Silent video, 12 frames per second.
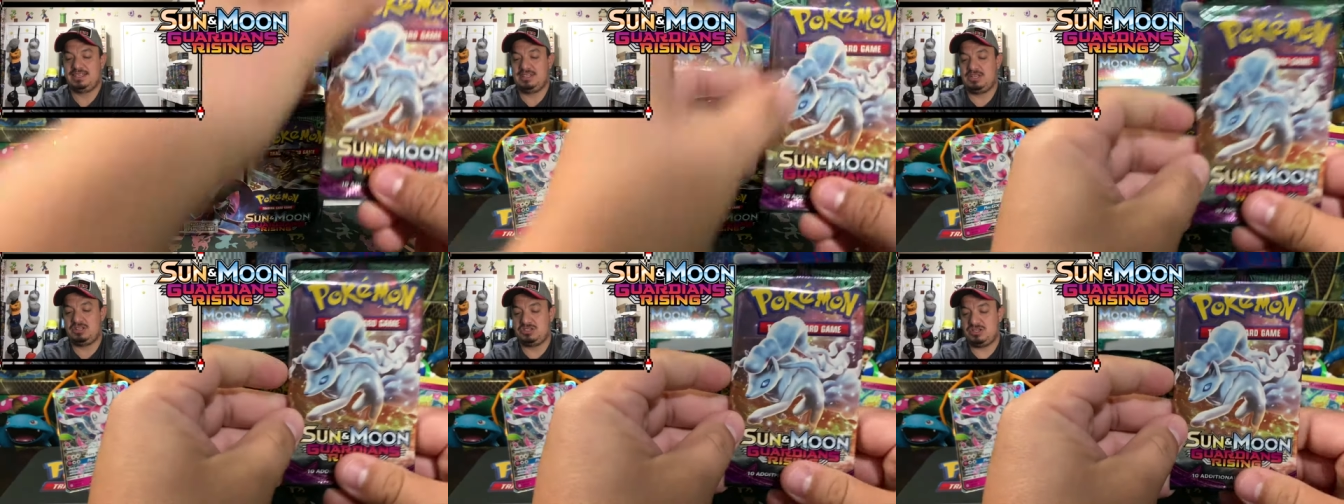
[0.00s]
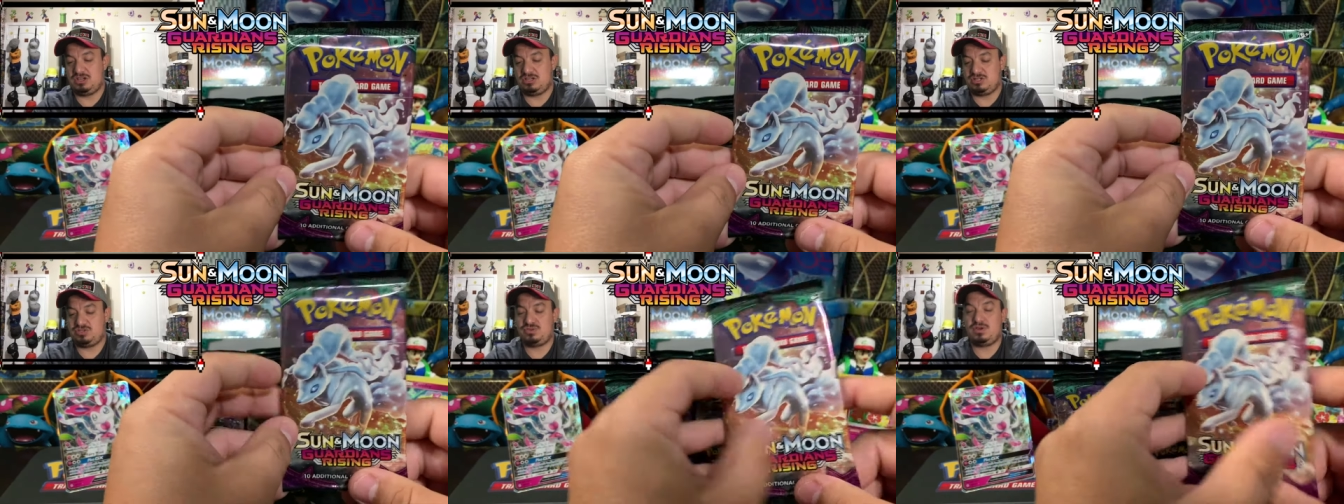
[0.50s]
It doesn't hurt
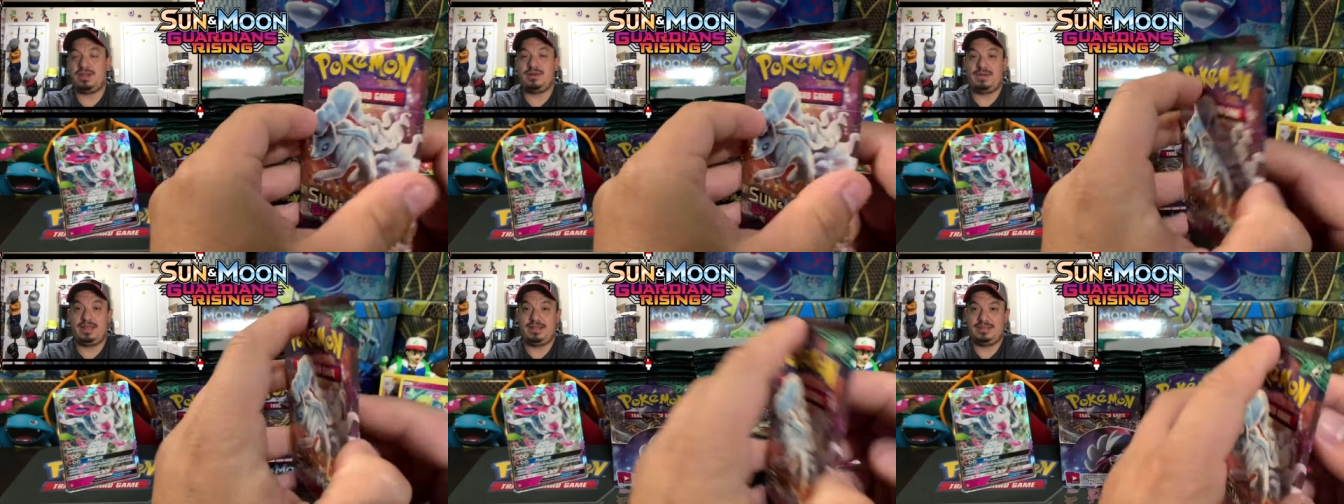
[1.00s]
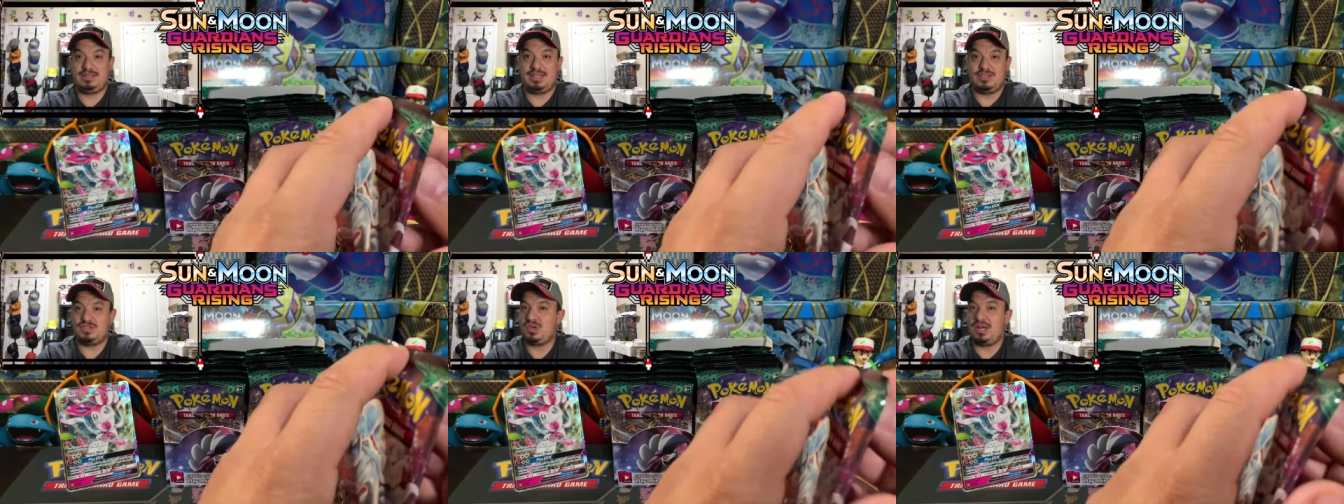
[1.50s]
to try, right? You
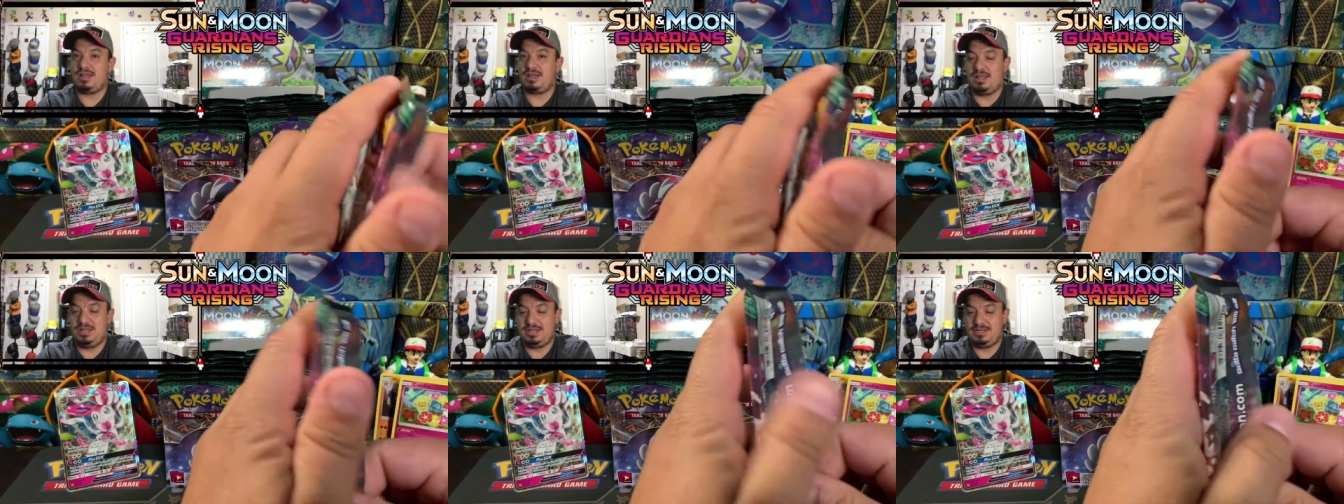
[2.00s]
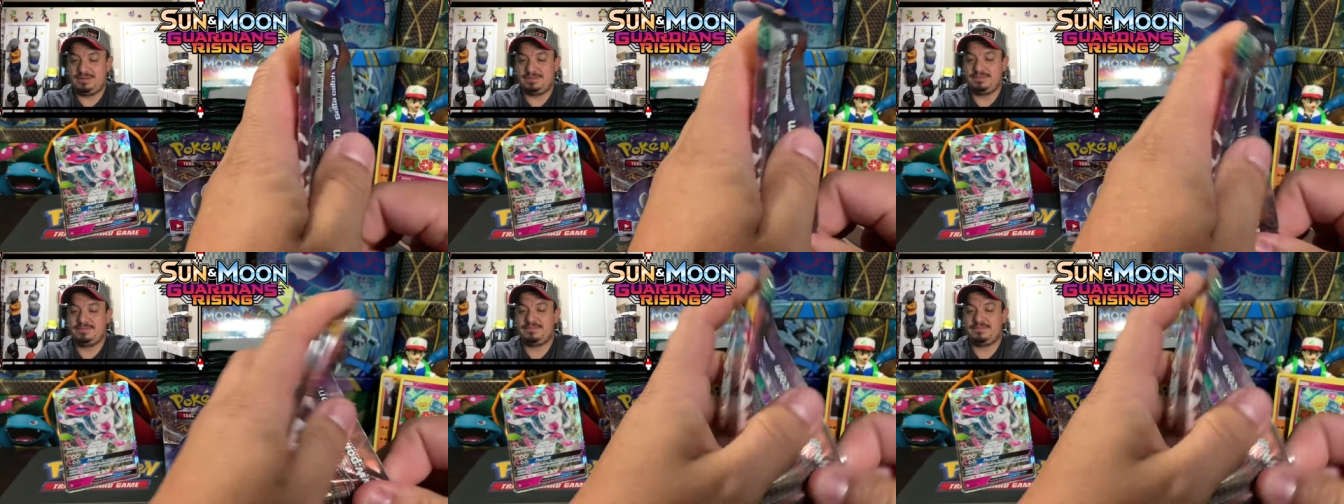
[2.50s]
gotta try to call it.